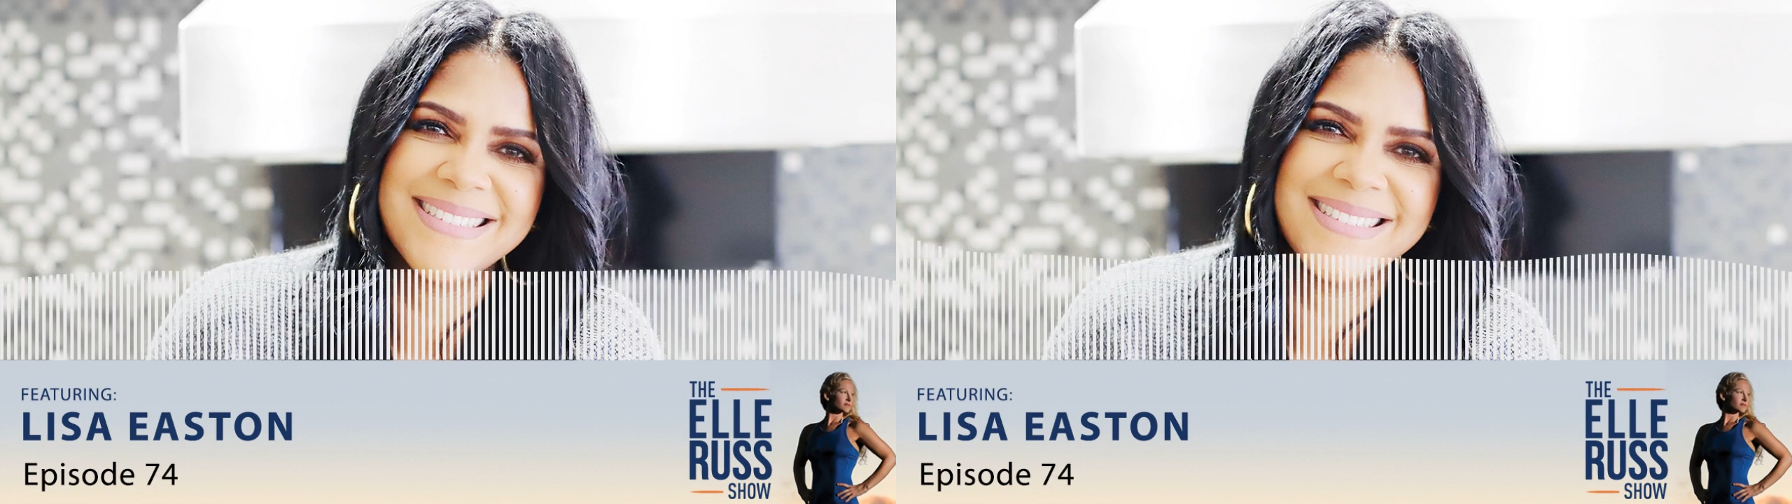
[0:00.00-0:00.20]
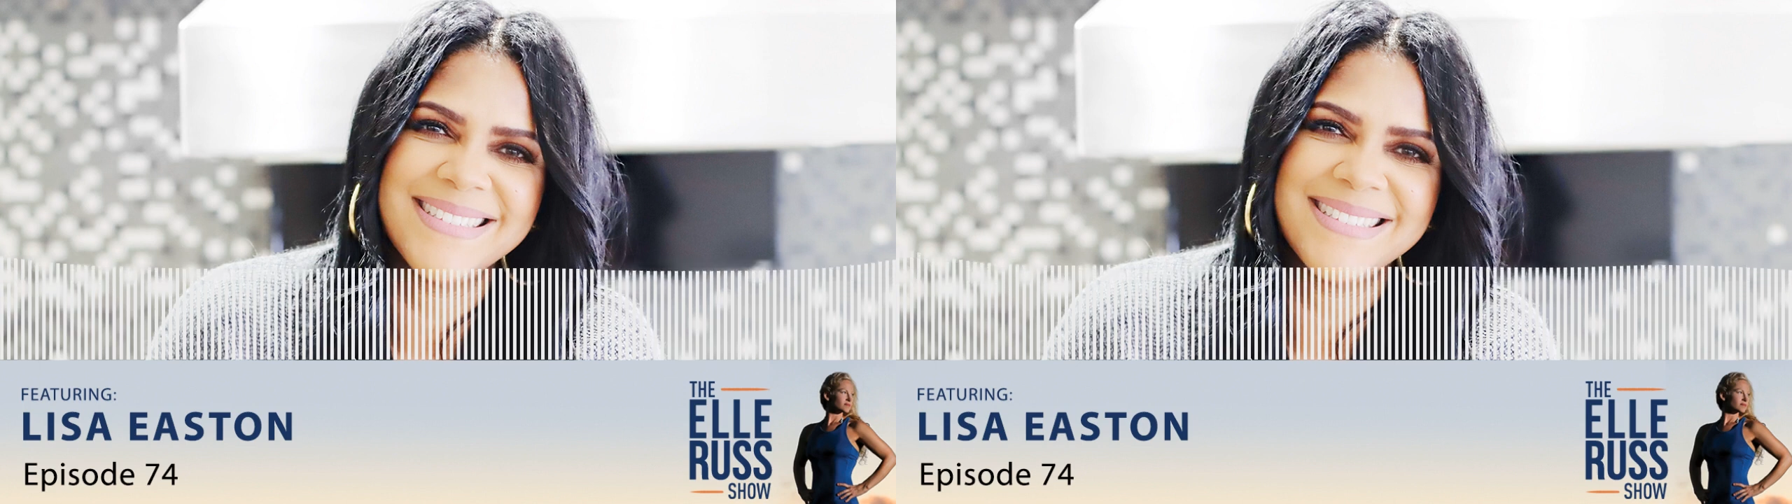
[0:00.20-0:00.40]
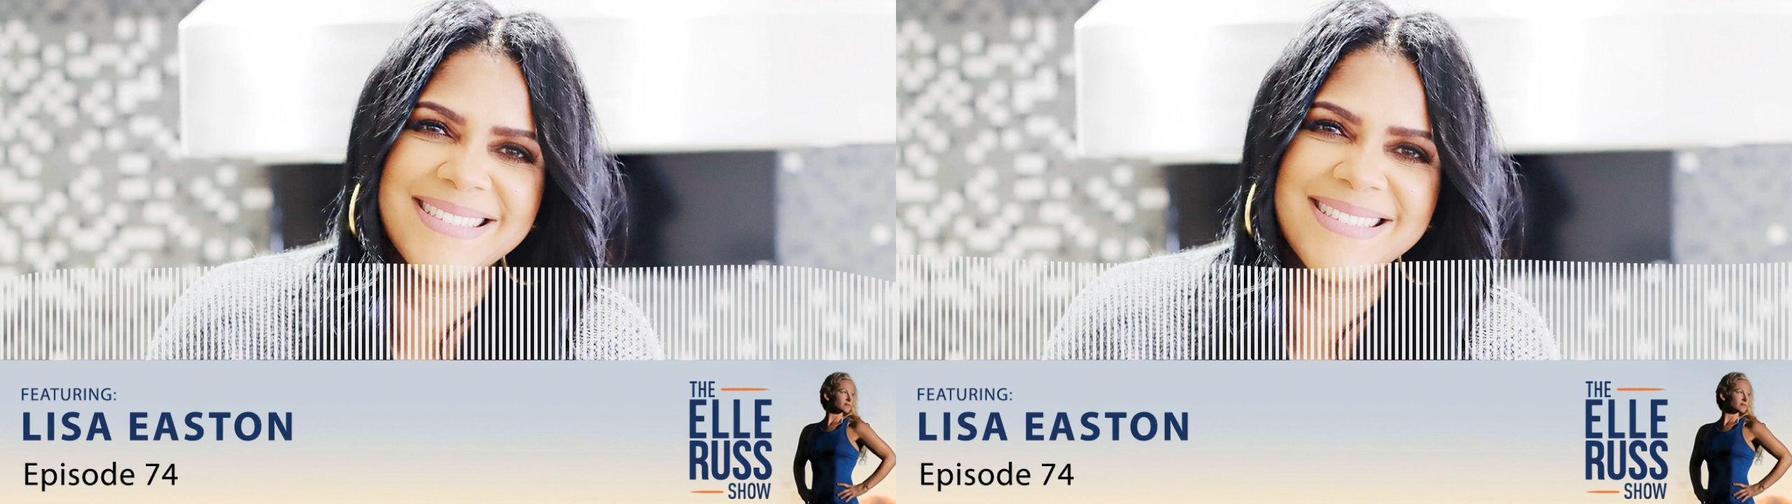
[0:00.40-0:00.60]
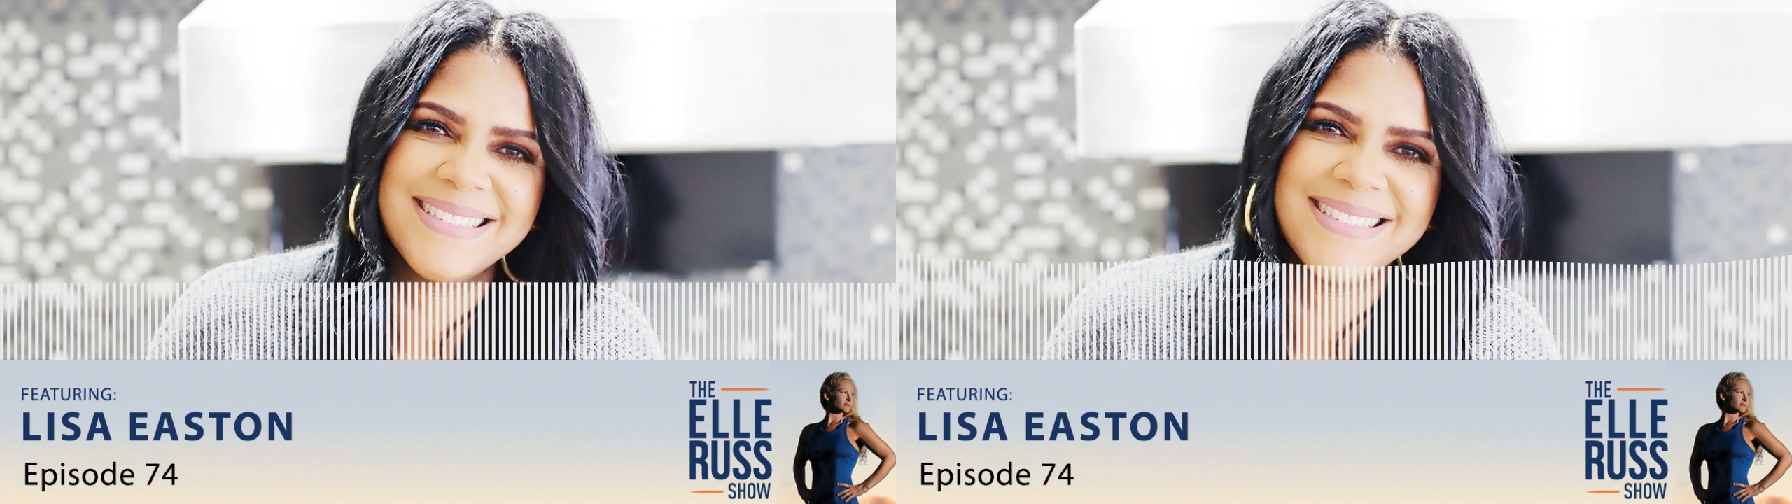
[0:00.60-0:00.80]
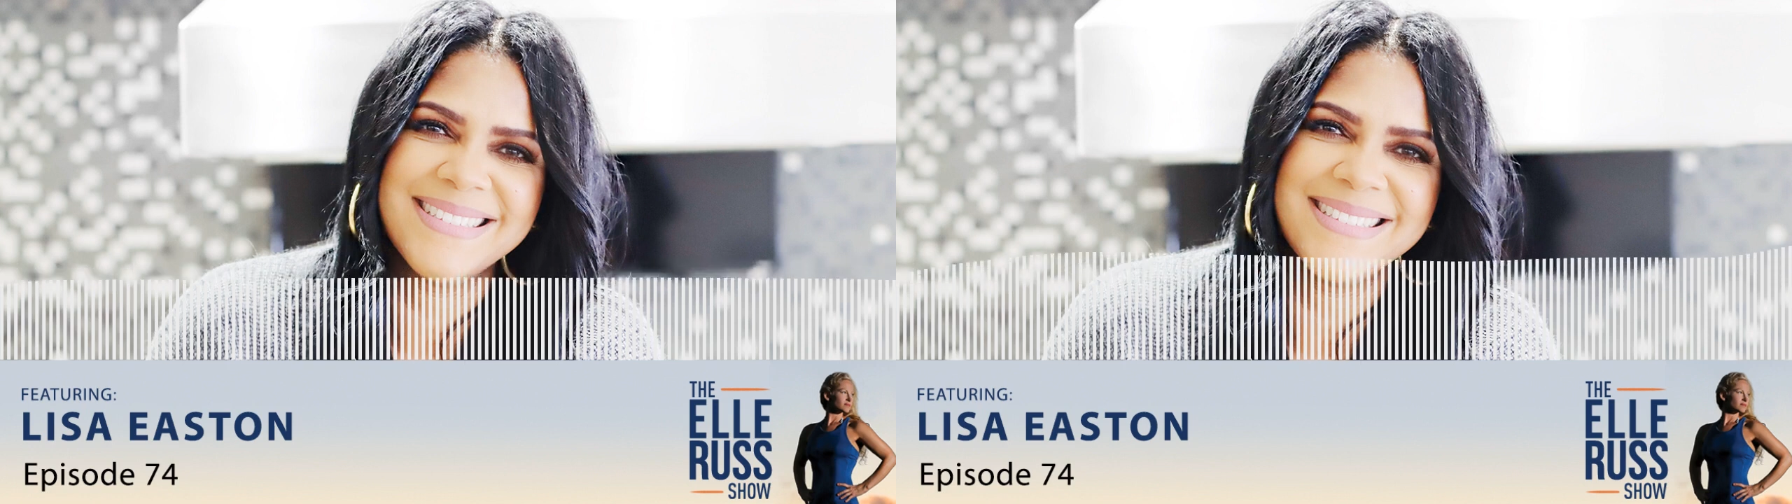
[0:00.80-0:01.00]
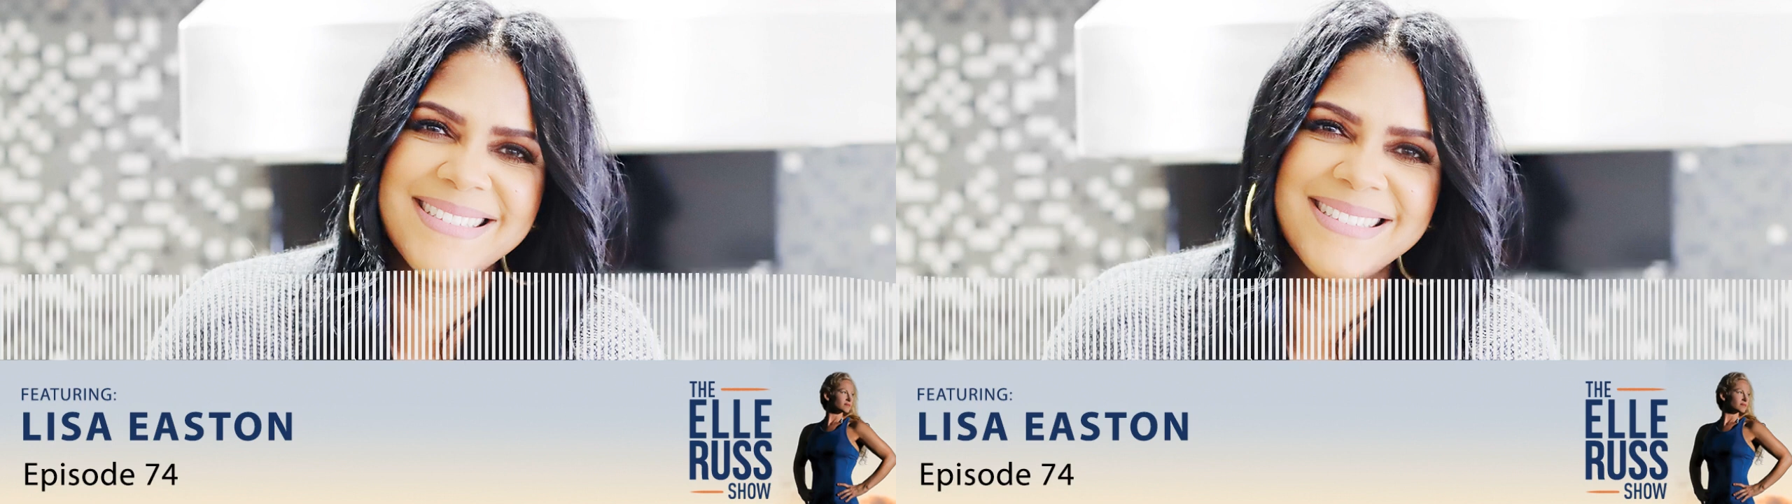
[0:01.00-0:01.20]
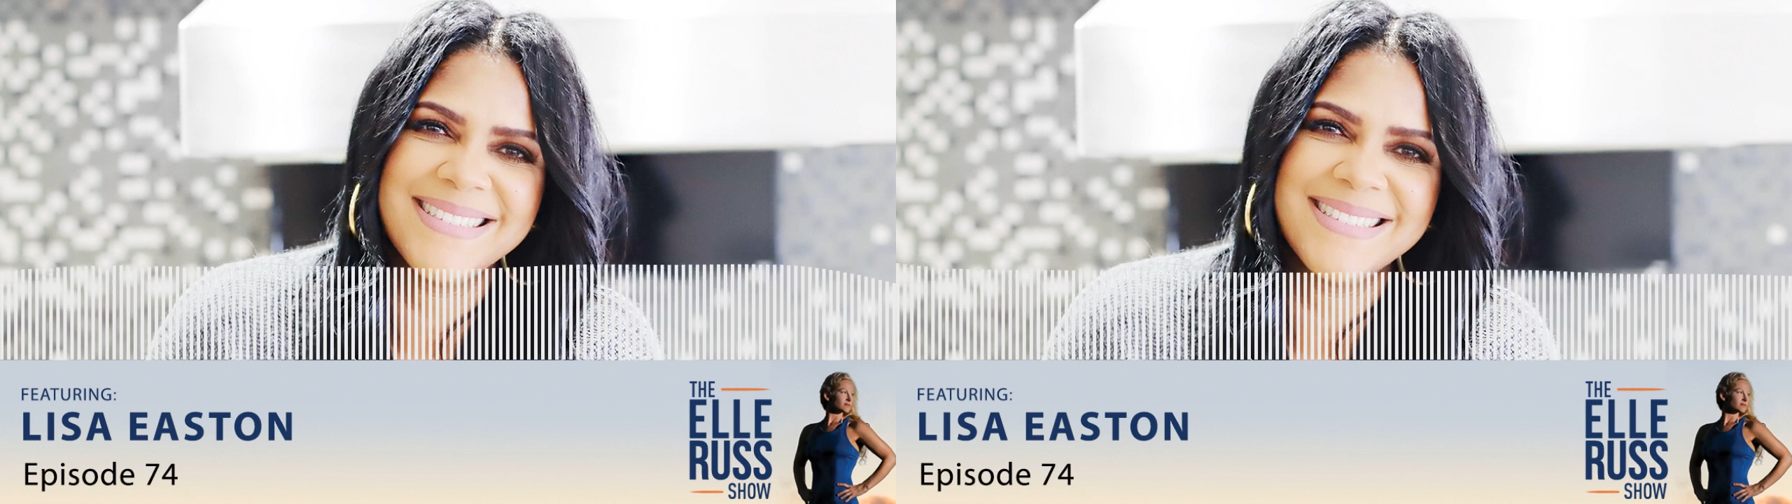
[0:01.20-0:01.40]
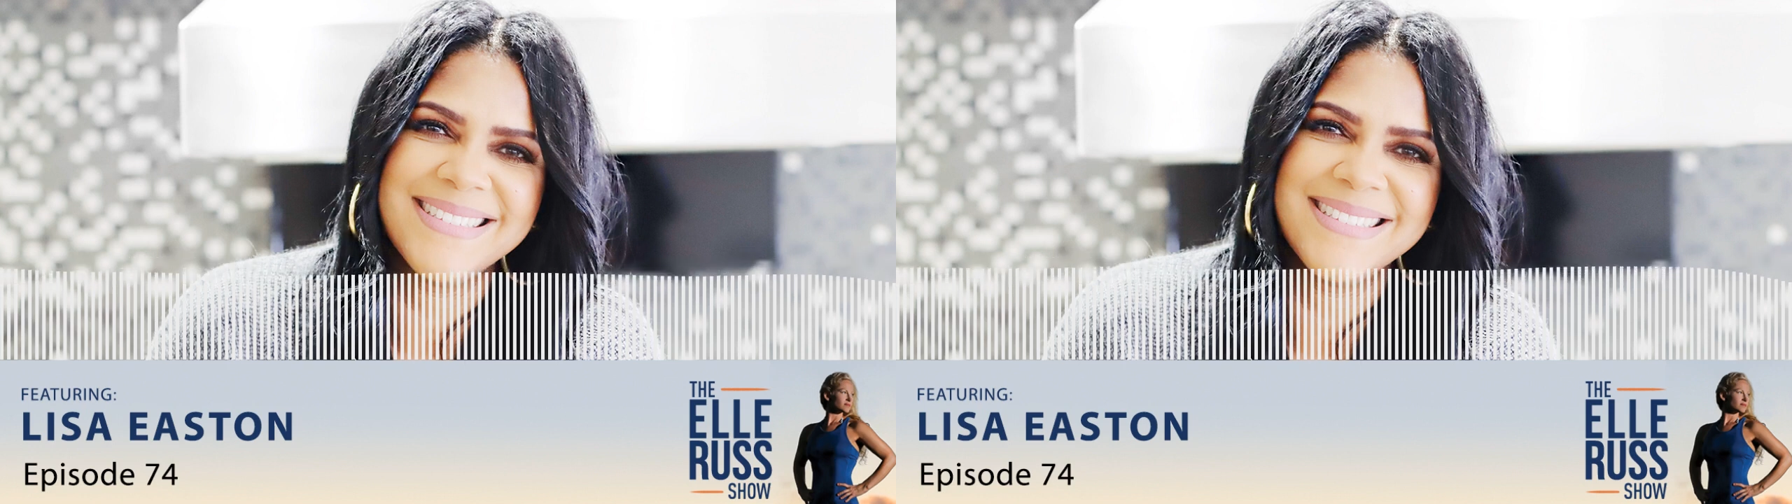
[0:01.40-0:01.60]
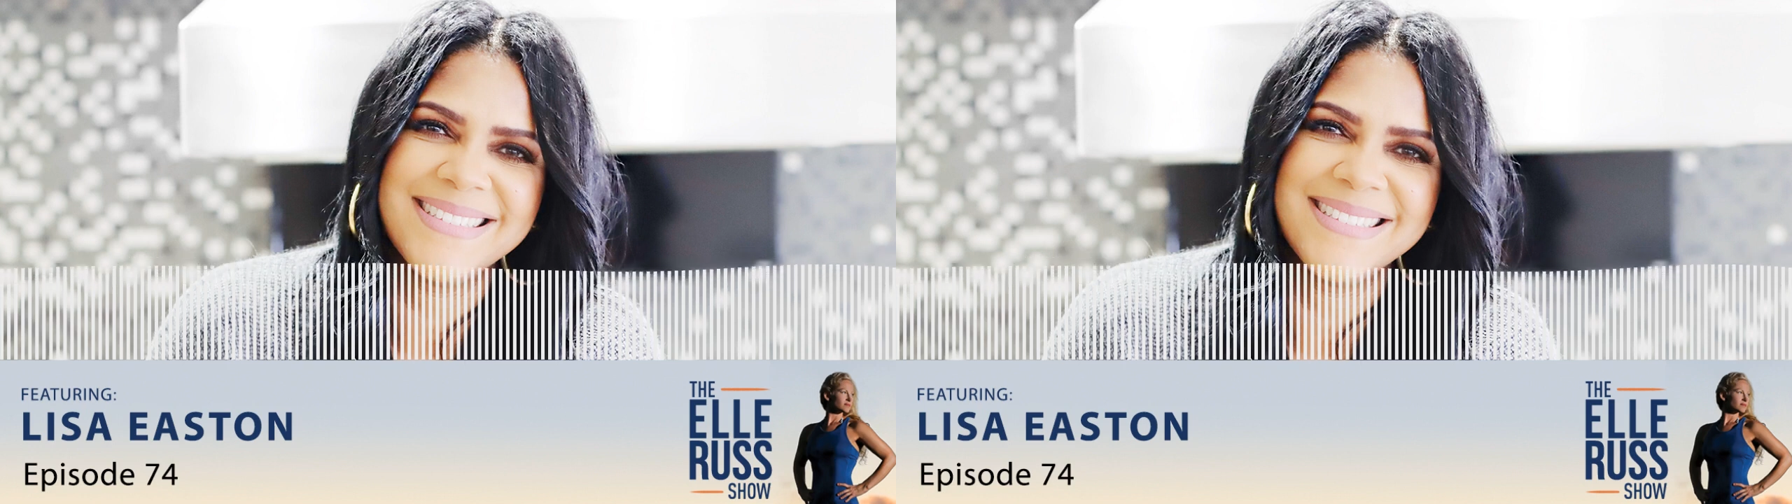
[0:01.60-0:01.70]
am i am i really